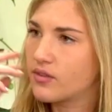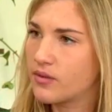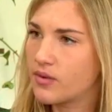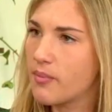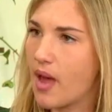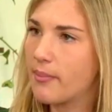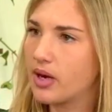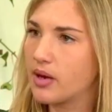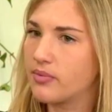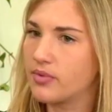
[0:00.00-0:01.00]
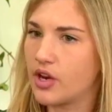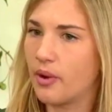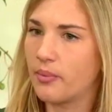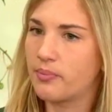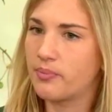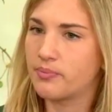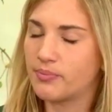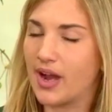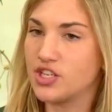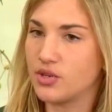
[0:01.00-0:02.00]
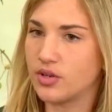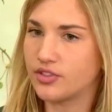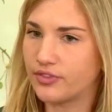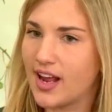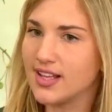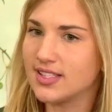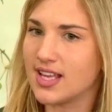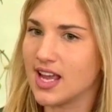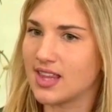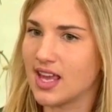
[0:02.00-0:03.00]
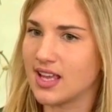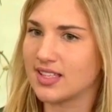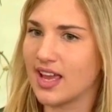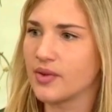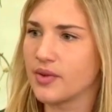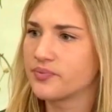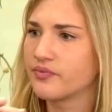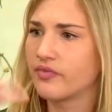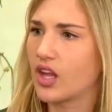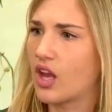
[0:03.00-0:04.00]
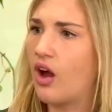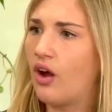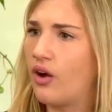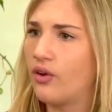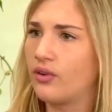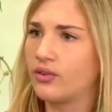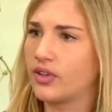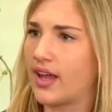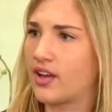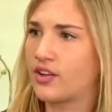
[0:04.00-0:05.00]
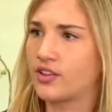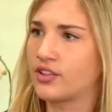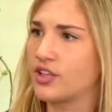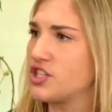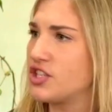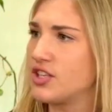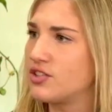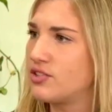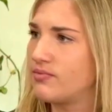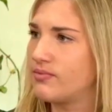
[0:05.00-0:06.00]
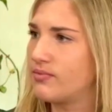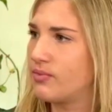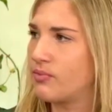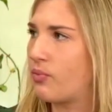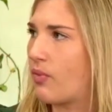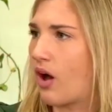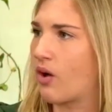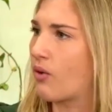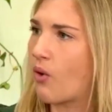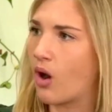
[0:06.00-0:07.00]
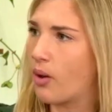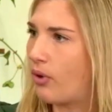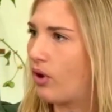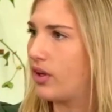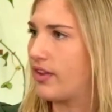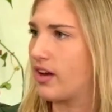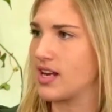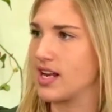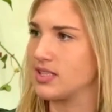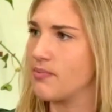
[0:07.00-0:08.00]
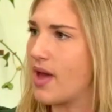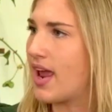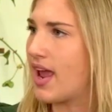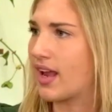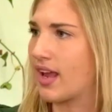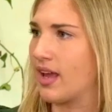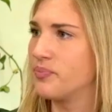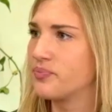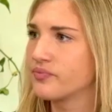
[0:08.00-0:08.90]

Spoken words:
remembered, my Jewish friends saying things like, oh, like Christians are horrible and they're anti-Semitic and